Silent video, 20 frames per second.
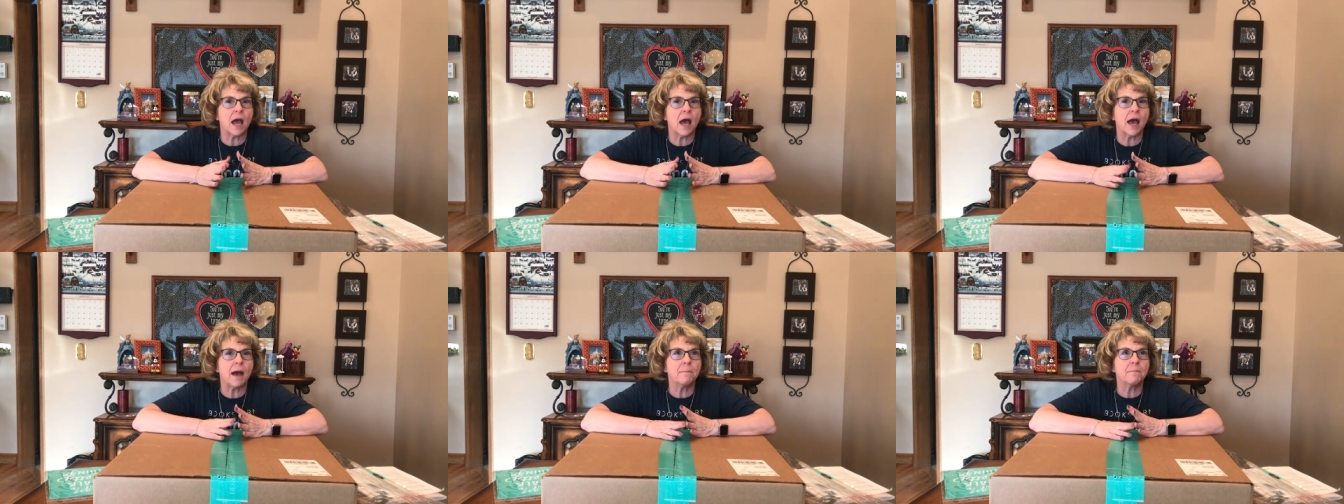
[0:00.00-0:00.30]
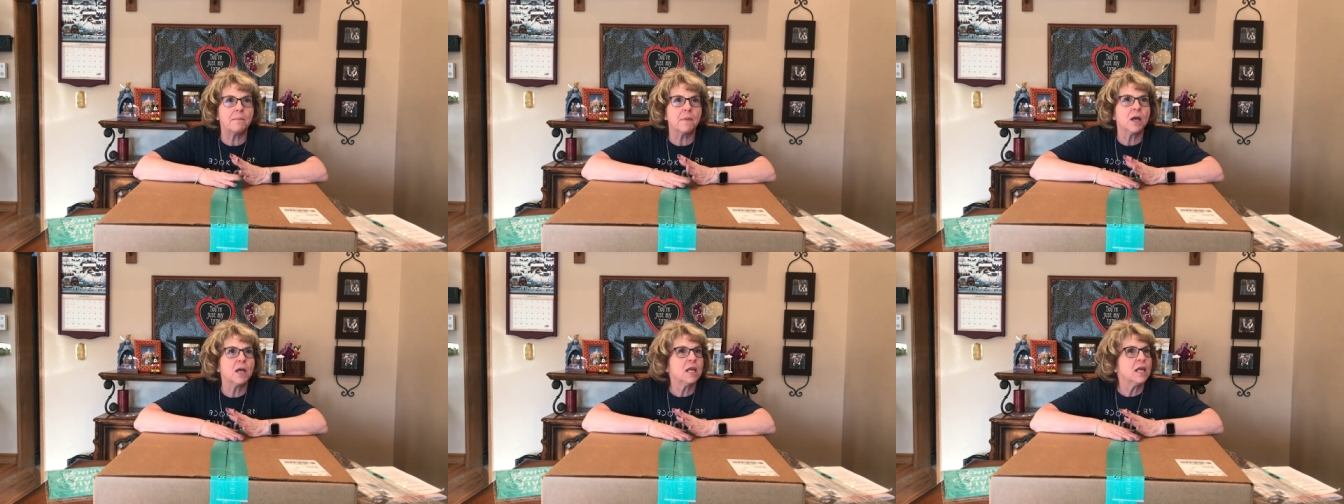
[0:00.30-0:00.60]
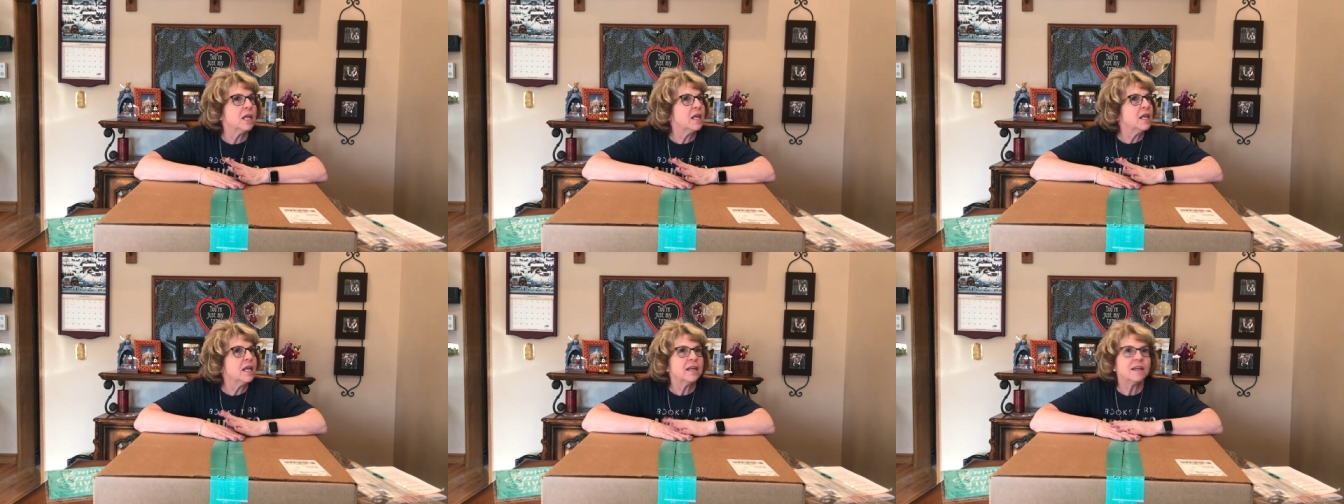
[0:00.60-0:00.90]
Oh, a,
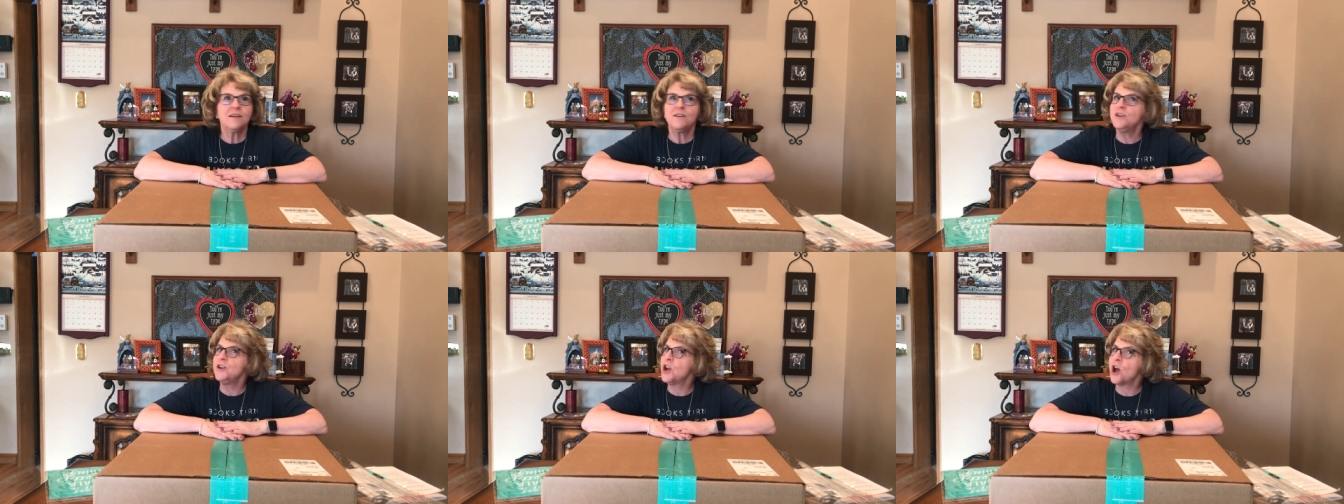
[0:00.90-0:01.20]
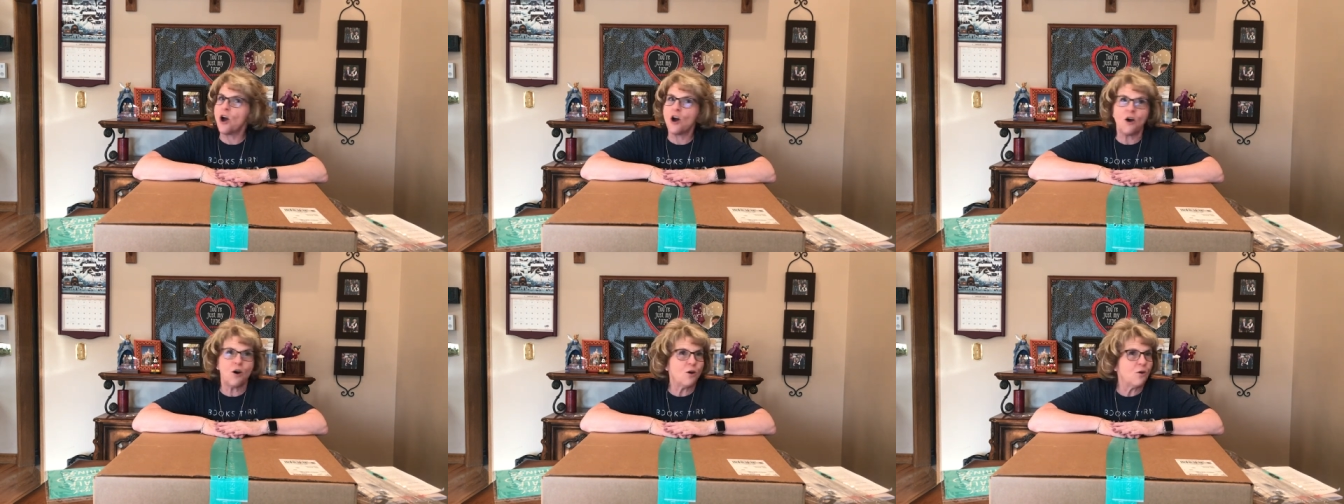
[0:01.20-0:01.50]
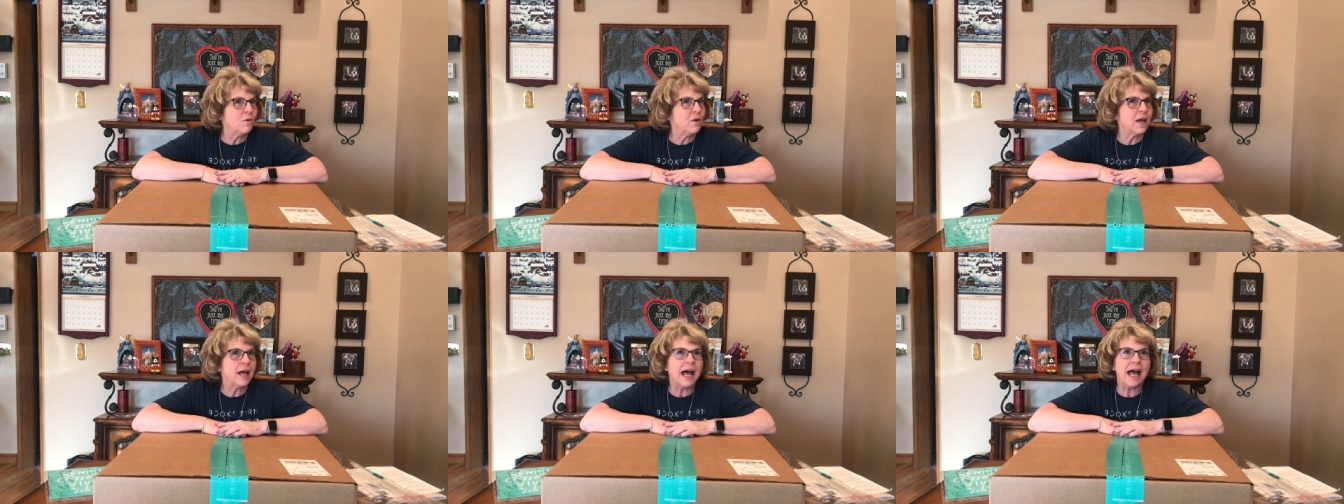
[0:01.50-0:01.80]
not a regular no,
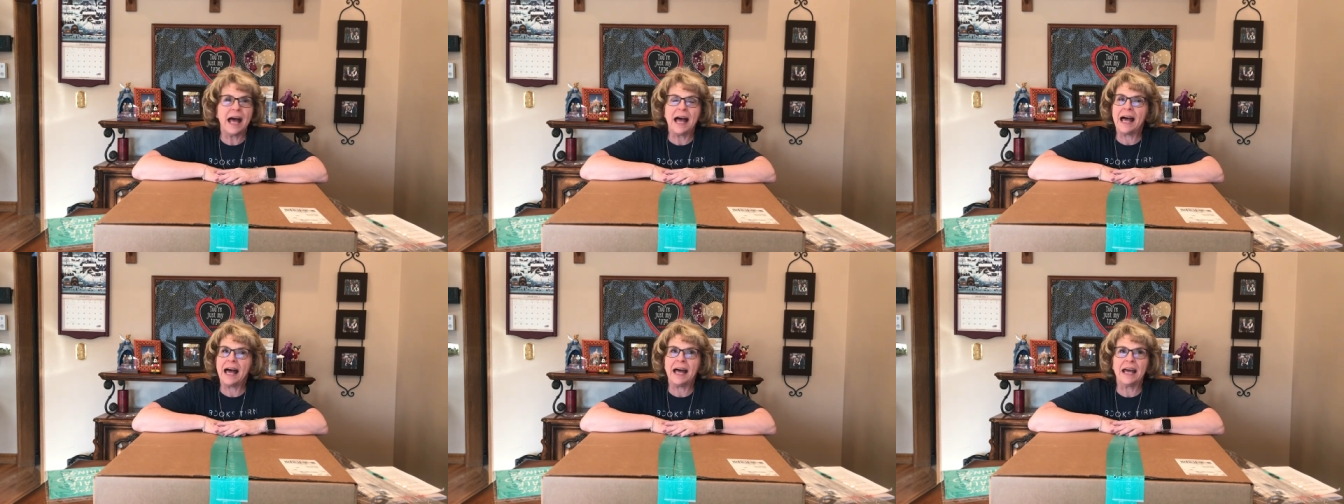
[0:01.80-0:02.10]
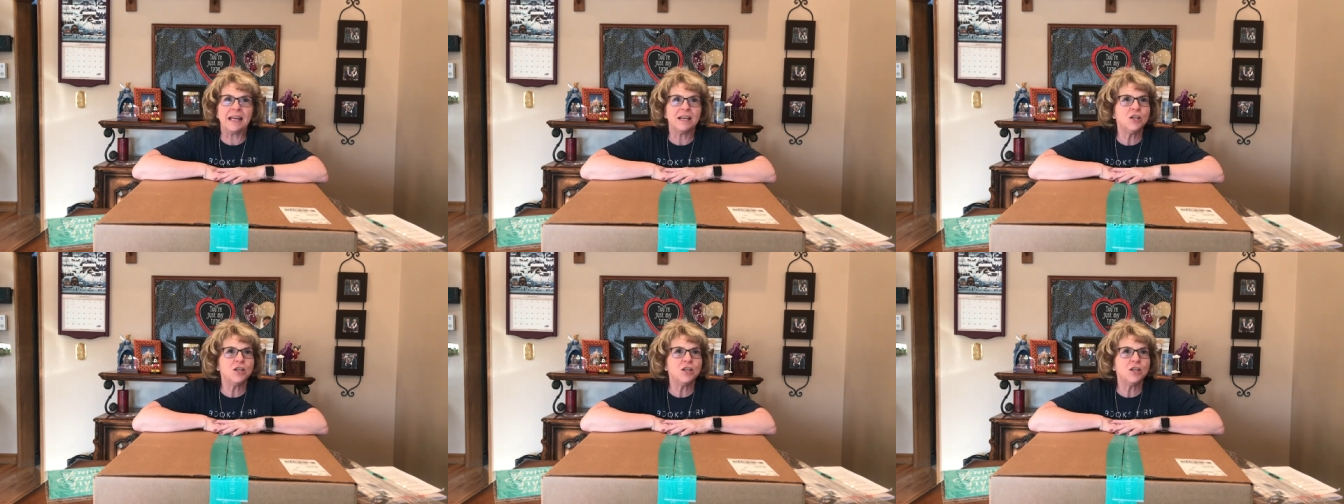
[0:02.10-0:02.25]
human. Uh,